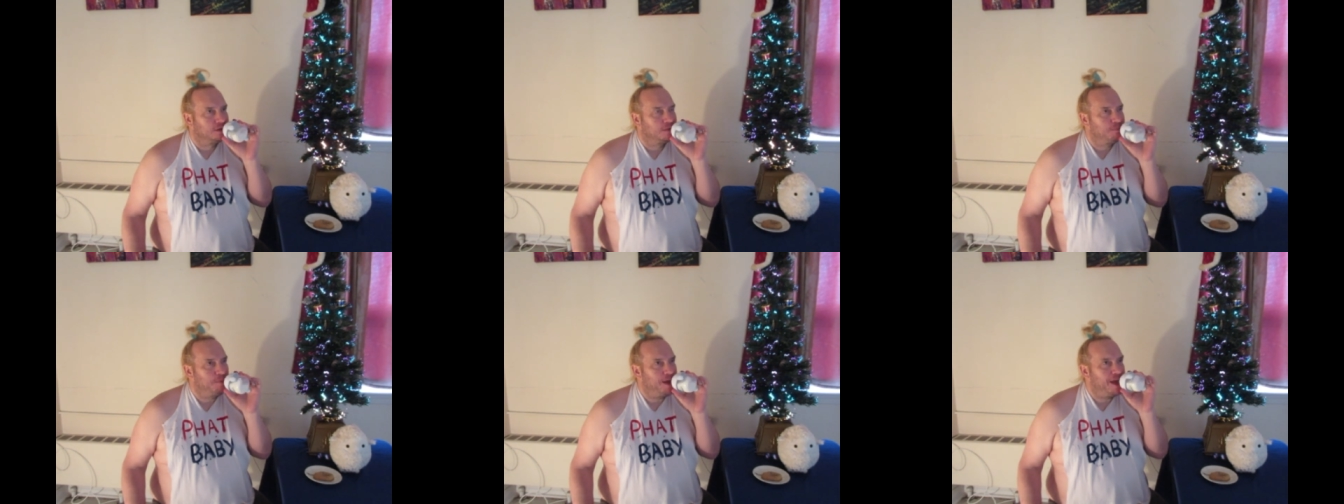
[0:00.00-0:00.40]

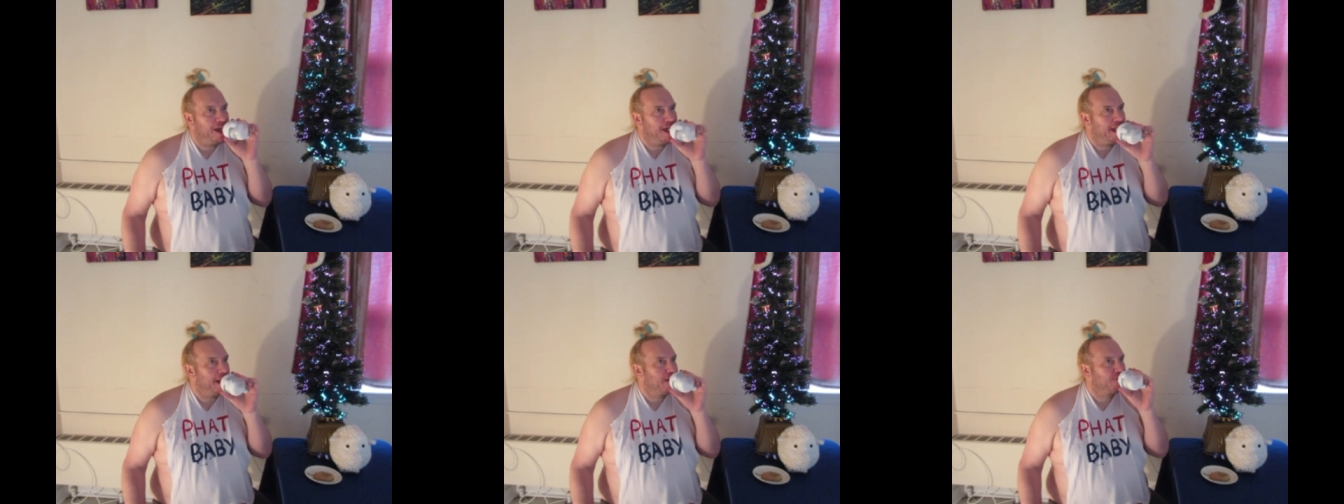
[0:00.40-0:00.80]

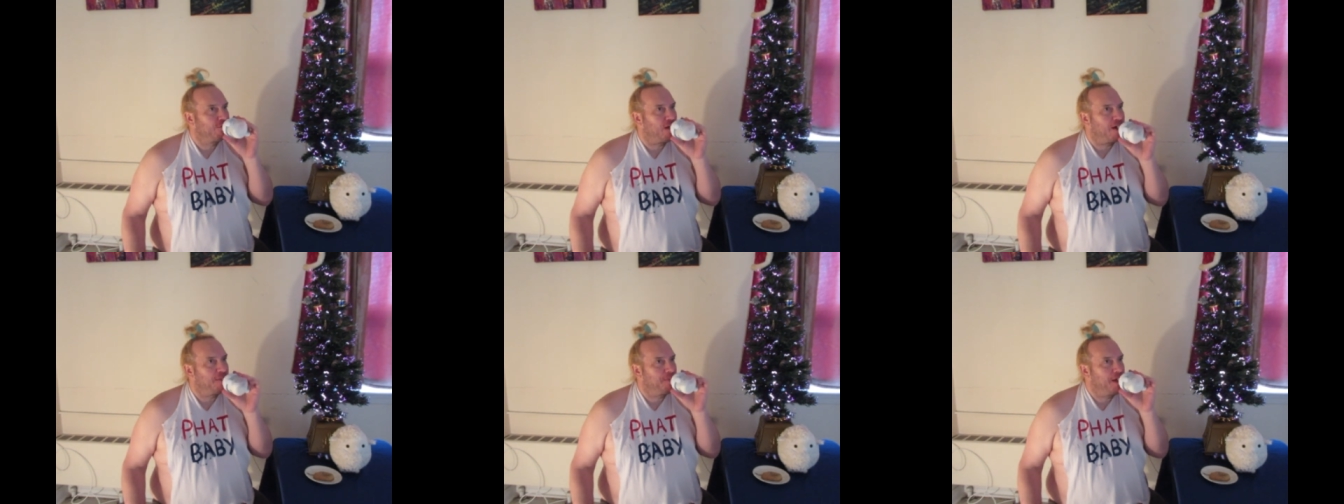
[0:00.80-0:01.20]
Me,
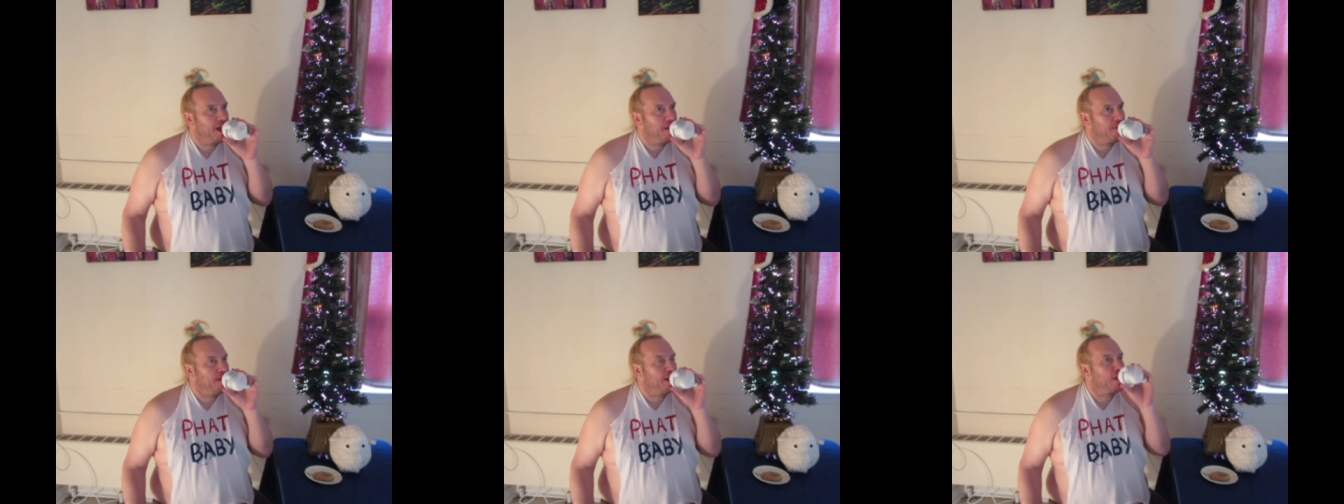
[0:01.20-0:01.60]
fat
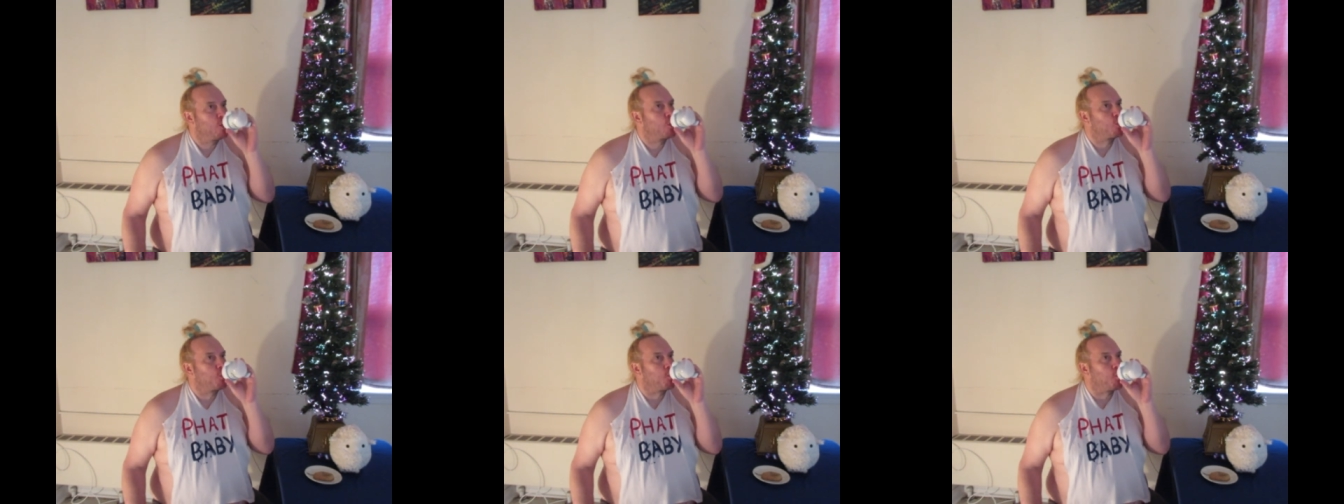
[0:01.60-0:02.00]
baby.
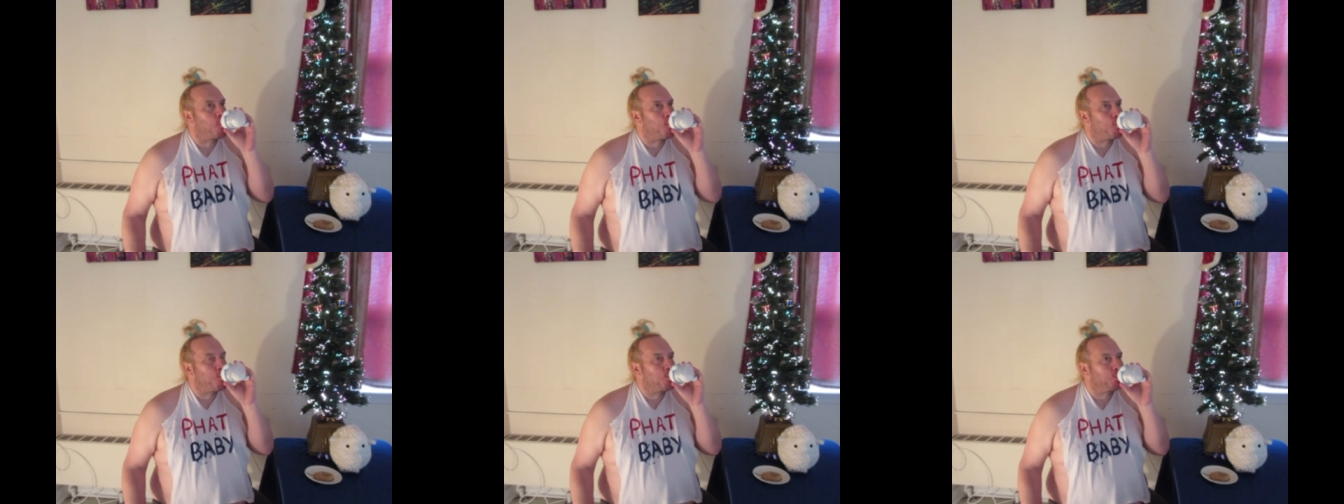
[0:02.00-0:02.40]
Do
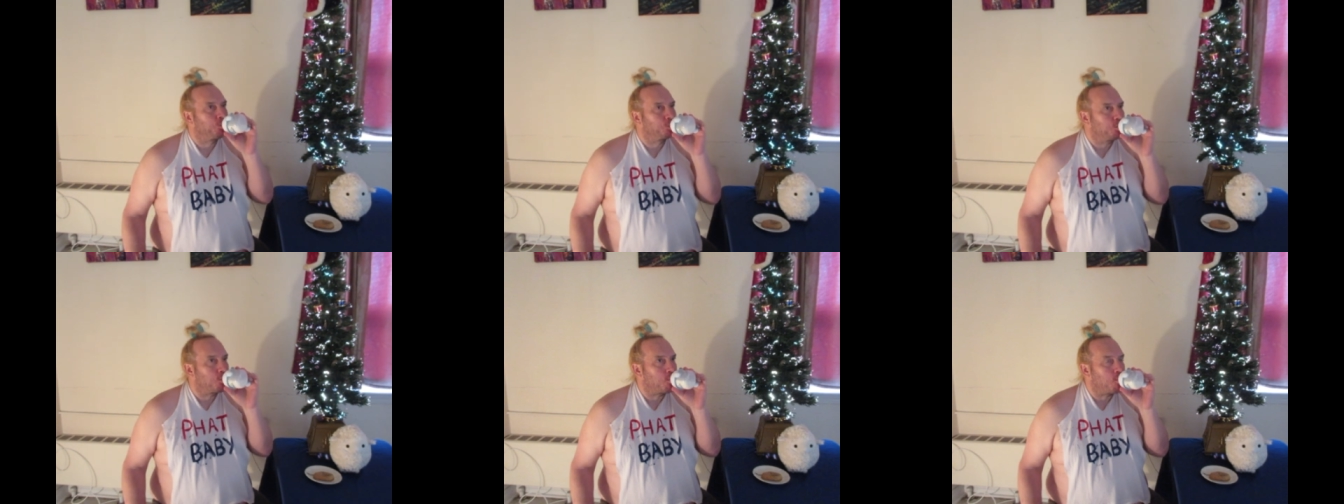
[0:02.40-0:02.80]

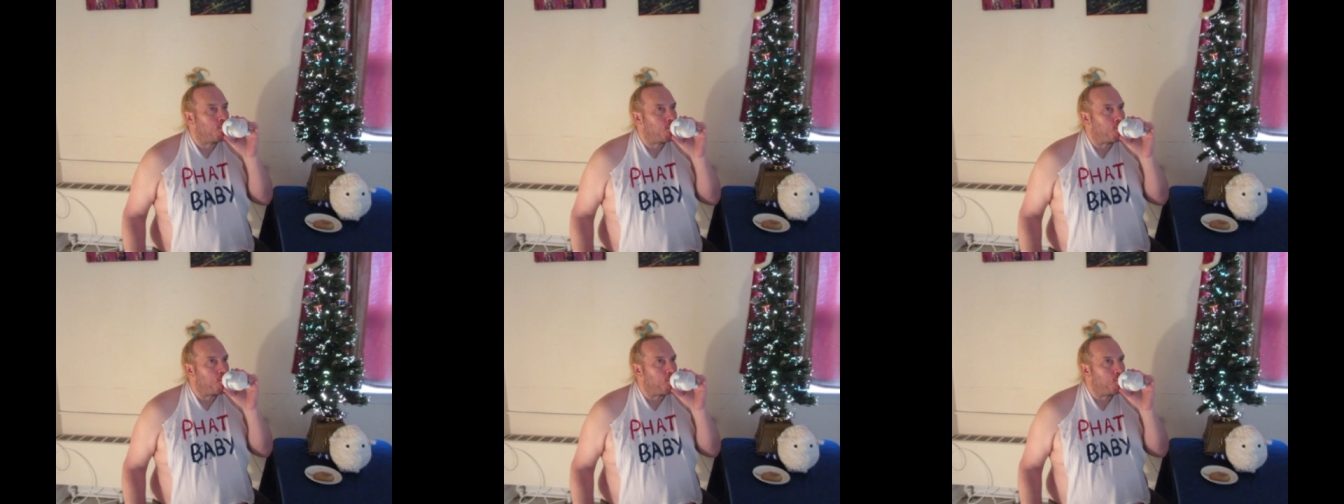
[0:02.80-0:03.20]
you
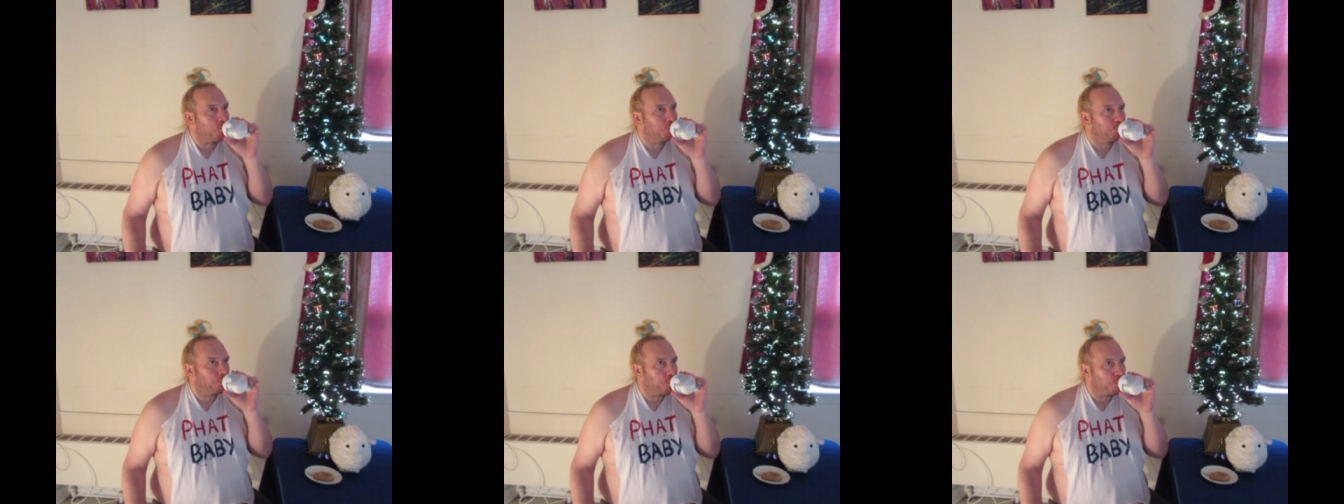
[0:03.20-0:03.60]
need a
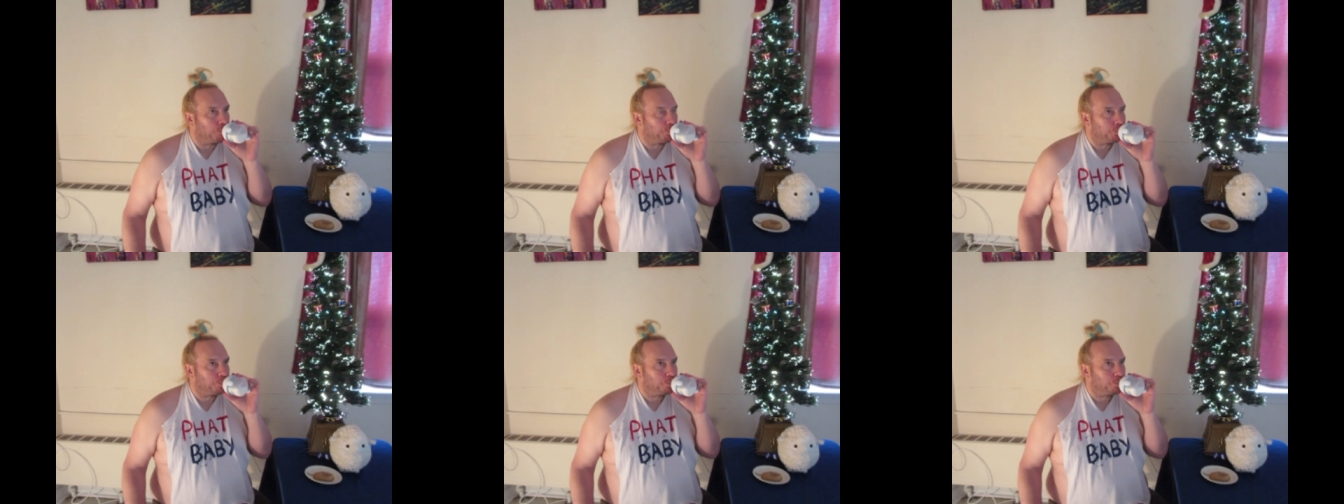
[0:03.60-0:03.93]
nap?